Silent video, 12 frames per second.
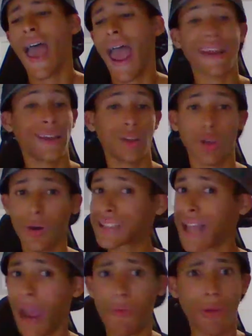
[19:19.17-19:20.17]
And it
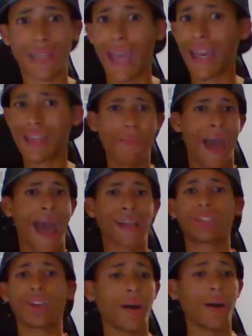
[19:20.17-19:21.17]
looks like we're getting the
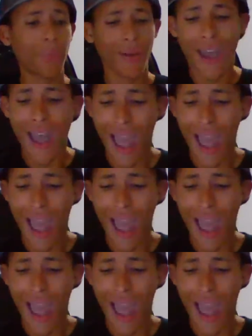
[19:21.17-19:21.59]
matchup.